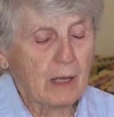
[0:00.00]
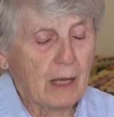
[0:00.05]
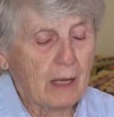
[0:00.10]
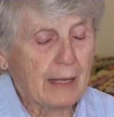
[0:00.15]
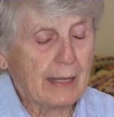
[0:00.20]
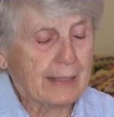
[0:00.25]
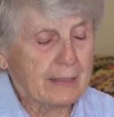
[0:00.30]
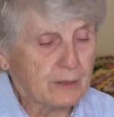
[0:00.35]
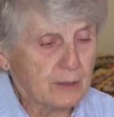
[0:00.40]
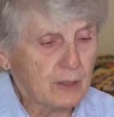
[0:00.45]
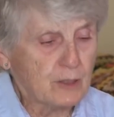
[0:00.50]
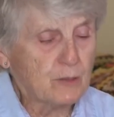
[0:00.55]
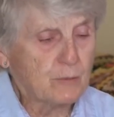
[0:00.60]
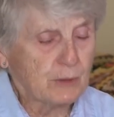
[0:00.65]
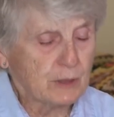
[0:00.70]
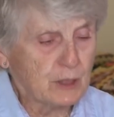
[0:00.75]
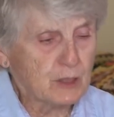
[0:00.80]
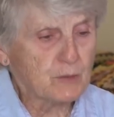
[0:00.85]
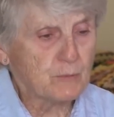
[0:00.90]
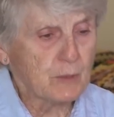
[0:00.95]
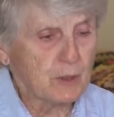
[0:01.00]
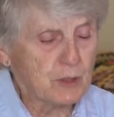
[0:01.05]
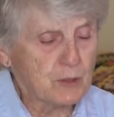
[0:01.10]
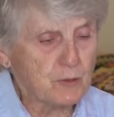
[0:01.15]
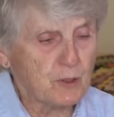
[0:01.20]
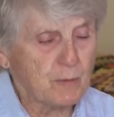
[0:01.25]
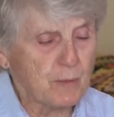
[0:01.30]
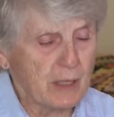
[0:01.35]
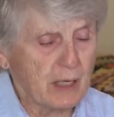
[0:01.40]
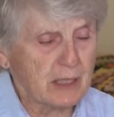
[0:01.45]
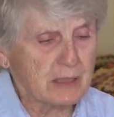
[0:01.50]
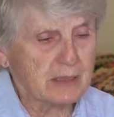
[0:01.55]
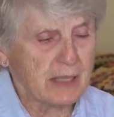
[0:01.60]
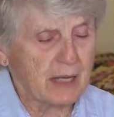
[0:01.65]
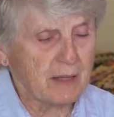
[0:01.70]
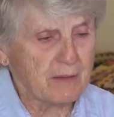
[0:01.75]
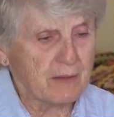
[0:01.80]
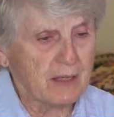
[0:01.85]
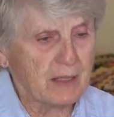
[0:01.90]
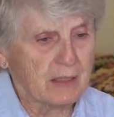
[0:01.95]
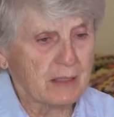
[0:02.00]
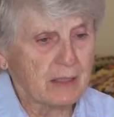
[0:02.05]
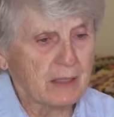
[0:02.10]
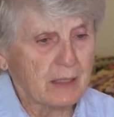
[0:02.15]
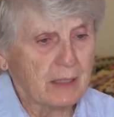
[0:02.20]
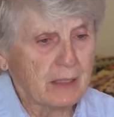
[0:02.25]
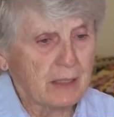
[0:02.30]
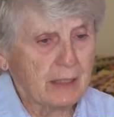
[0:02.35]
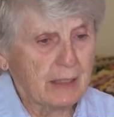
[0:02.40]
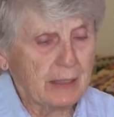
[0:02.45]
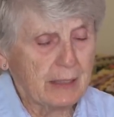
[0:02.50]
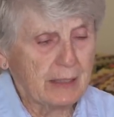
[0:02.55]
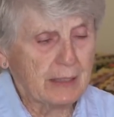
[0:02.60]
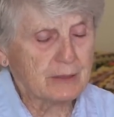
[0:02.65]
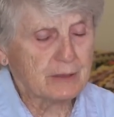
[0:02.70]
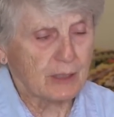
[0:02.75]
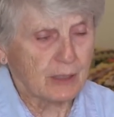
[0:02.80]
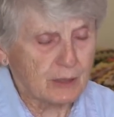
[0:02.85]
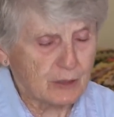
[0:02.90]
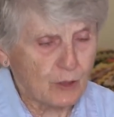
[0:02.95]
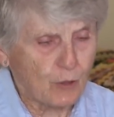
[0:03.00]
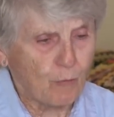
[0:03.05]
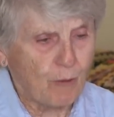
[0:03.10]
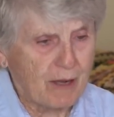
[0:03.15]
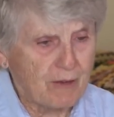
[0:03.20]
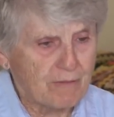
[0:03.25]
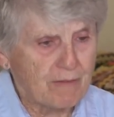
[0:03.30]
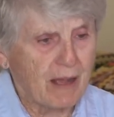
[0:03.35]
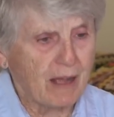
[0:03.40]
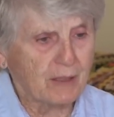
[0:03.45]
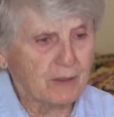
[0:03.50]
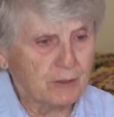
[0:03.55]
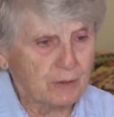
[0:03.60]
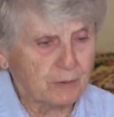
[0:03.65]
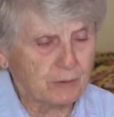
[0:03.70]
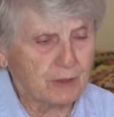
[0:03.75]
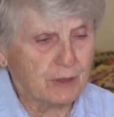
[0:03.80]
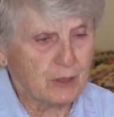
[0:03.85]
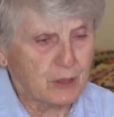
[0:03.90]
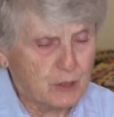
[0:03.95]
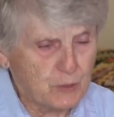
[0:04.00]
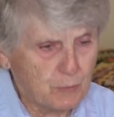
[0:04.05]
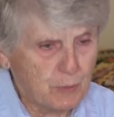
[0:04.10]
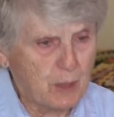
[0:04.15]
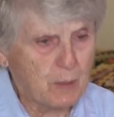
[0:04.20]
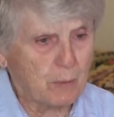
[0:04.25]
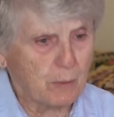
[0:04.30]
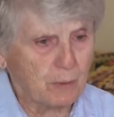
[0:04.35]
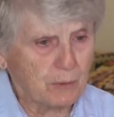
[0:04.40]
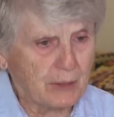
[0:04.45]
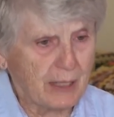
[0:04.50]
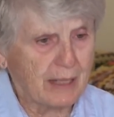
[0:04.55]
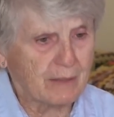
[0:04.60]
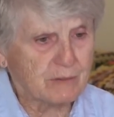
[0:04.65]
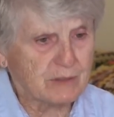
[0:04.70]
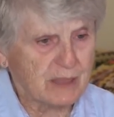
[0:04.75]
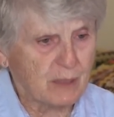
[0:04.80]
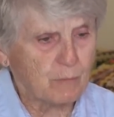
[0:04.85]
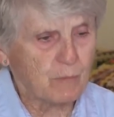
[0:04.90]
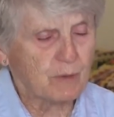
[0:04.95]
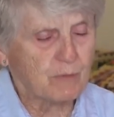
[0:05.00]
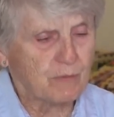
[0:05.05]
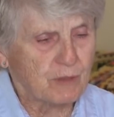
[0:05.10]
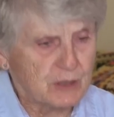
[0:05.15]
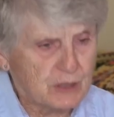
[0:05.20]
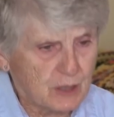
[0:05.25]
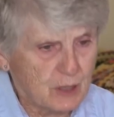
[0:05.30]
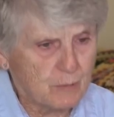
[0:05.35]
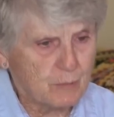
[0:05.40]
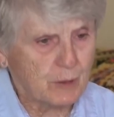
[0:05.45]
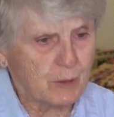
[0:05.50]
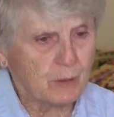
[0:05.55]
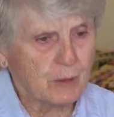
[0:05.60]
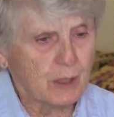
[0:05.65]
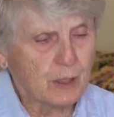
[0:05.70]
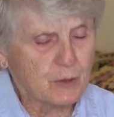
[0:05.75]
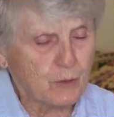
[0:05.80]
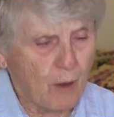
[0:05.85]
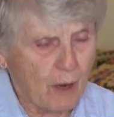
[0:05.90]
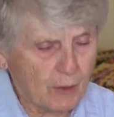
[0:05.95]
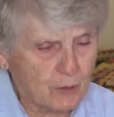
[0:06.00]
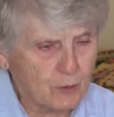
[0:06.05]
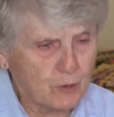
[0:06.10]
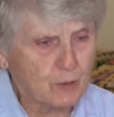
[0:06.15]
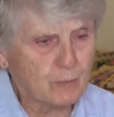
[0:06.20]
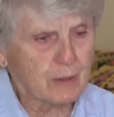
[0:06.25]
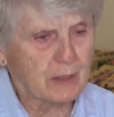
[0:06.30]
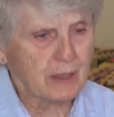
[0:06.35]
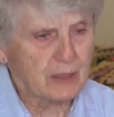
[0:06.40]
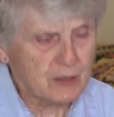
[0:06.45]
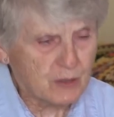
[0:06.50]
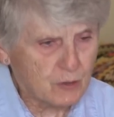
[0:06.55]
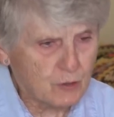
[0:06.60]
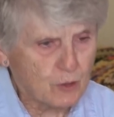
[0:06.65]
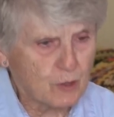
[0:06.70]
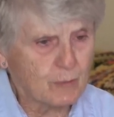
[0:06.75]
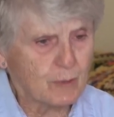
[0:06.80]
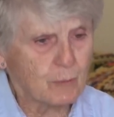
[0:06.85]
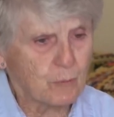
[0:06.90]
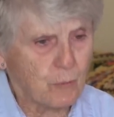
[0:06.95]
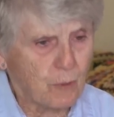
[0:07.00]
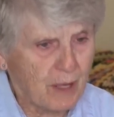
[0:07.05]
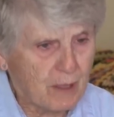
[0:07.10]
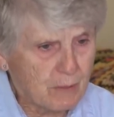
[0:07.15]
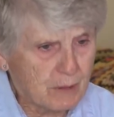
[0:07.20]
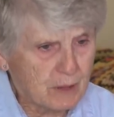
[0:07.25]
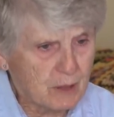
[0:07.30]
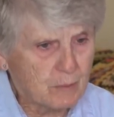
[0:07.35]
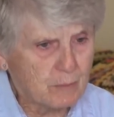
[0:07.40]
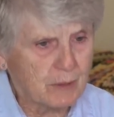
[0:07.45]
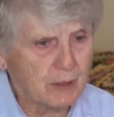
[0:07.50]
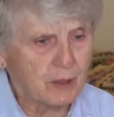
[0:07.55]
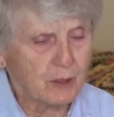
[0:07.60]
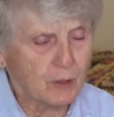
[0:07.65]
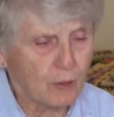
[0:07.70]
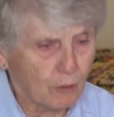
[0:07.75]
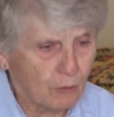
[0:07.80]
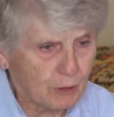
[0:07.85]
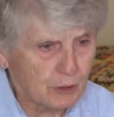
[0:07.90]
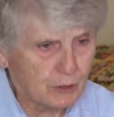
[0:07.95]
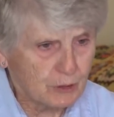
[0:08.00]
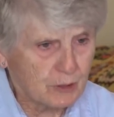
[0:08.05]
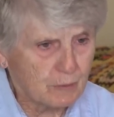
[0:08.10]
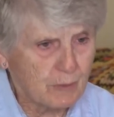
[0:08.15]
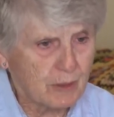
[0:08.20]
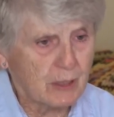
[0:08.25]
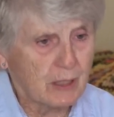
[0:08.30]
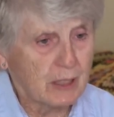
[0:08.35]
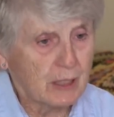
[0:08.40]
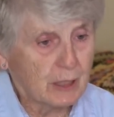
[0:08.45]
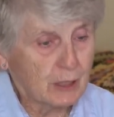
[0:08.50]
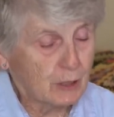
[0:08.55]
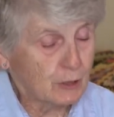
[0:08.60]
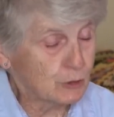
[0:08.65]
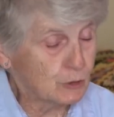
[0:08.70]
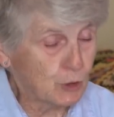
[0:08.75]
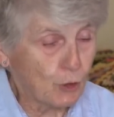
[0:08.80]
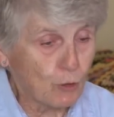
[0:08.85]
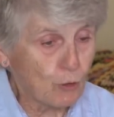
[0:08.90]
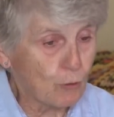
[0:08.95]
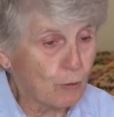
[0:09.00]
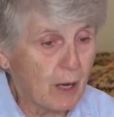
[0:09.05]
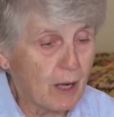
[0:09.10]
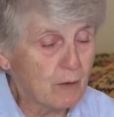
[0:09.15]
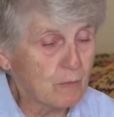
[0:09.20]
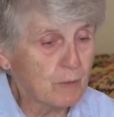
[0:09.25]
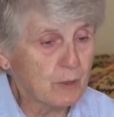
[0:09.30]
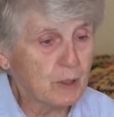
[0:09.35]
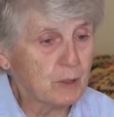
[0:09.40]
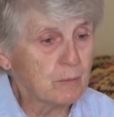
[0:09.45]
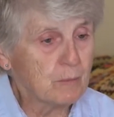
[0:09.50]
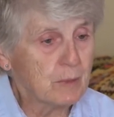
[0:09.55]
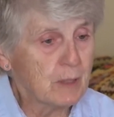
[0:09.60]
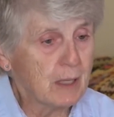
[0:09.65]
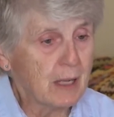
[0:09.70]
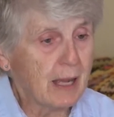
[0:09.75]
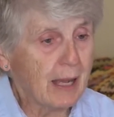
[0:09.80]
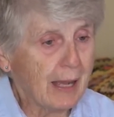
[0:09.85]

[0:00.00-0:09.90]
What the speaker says: I continue with this ministry because I think it's a great value to these people to have someone visit them and talk to them and listen to them and pray with them and encourage them and joke around with them.